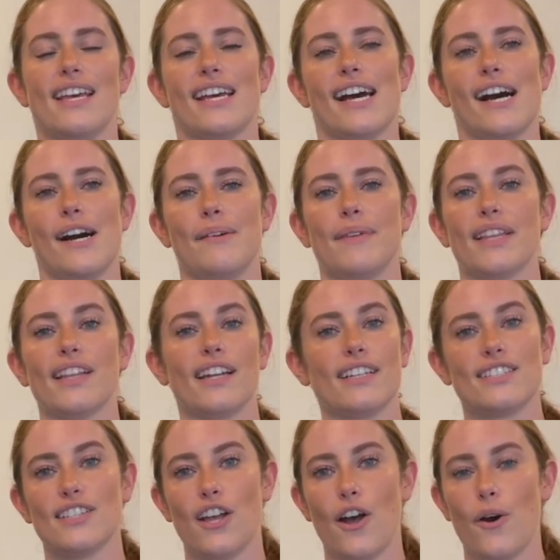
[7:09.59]
And let
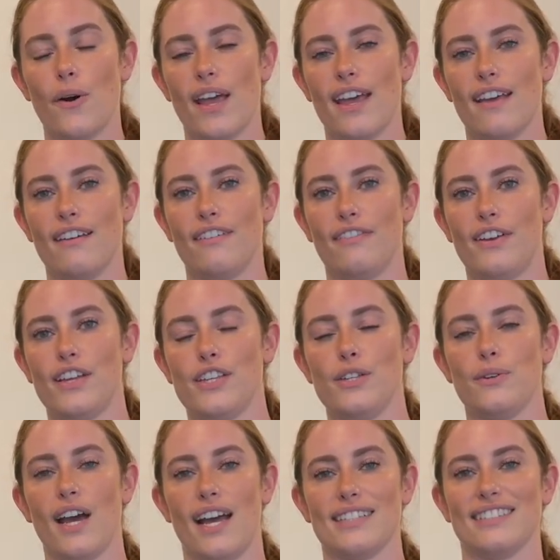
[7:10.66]
us know if you
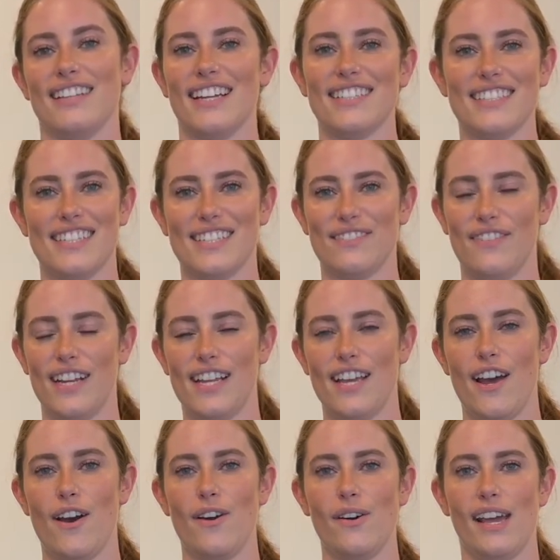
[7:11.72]
guys liked this
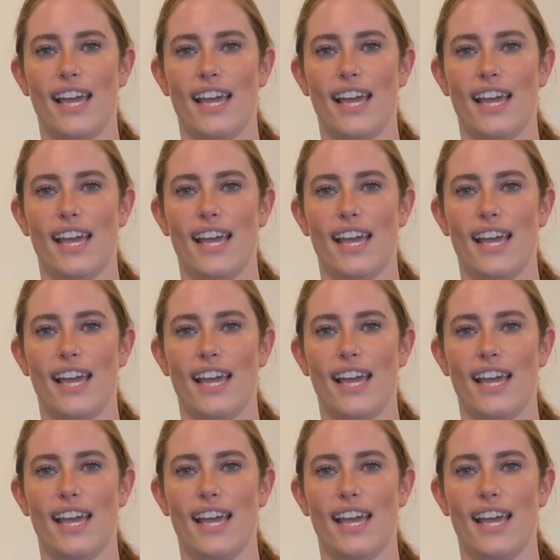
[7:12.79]
video,